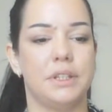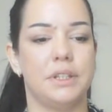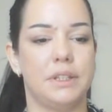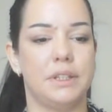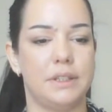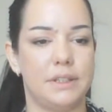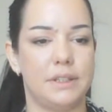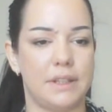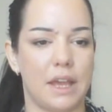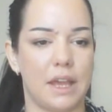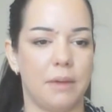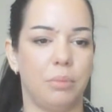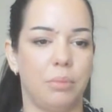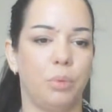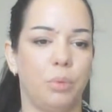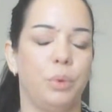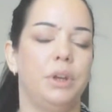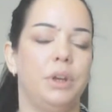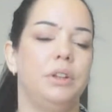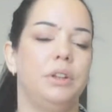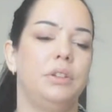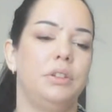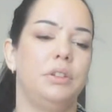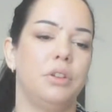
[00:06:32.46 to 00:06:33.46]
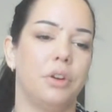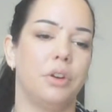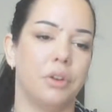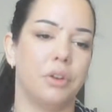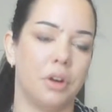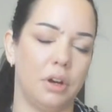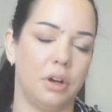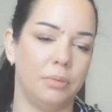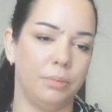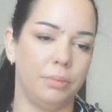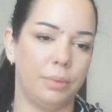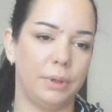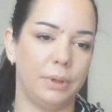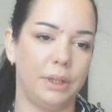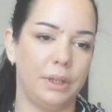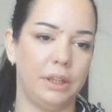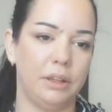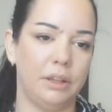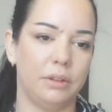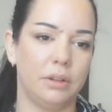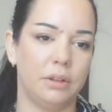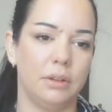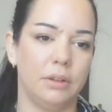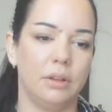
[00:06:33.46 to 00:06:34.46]
step with your
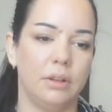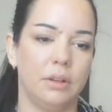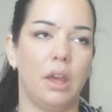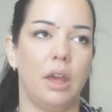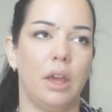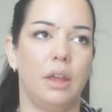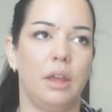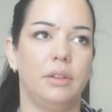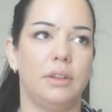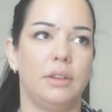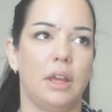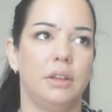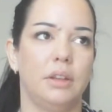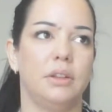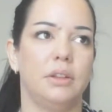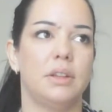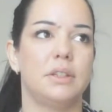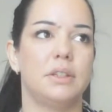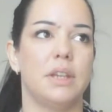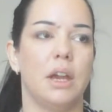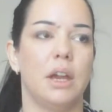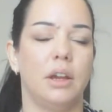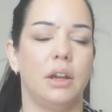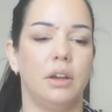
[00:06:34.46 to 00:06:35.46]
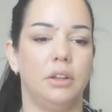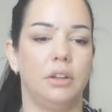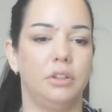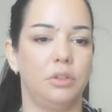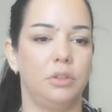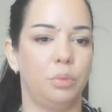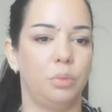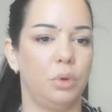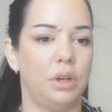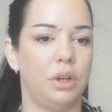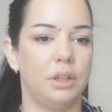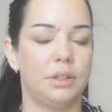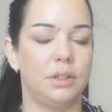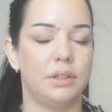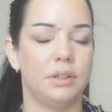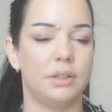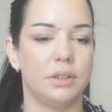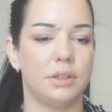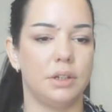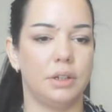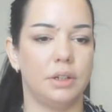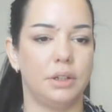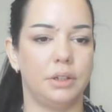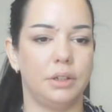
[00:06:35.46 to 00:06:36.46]
company, and then the second with
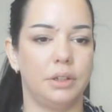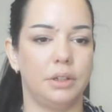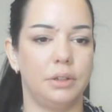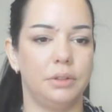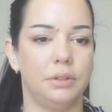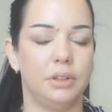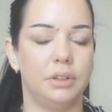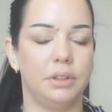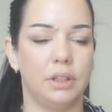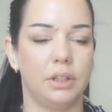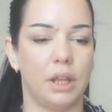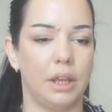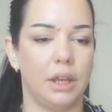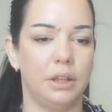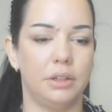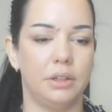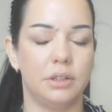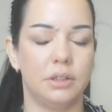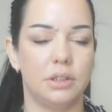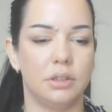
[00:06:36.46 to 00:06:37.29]
the client.